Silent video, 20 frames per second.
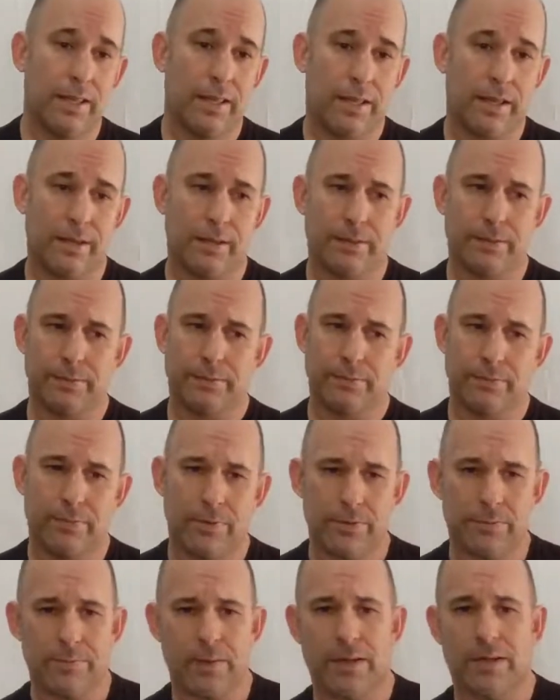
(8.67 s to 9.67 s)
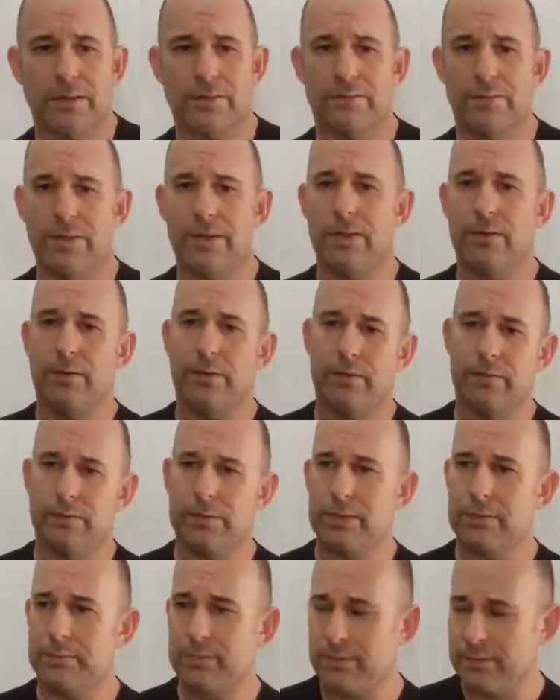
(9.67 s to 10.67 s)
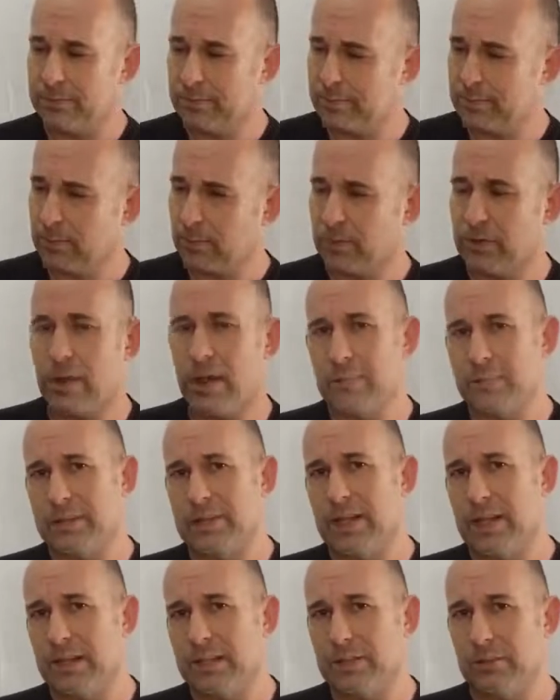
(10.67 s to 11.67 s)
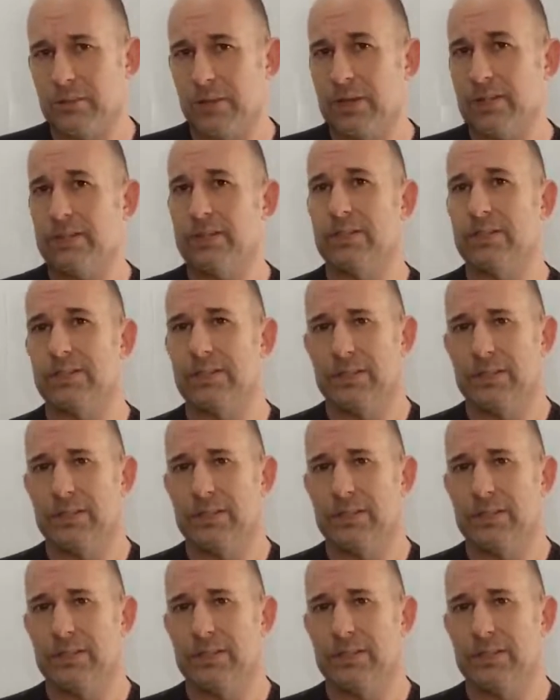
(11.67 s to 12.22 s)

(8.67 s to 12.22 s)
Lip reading: I wanted to make a video of some of the more commonly asked questions.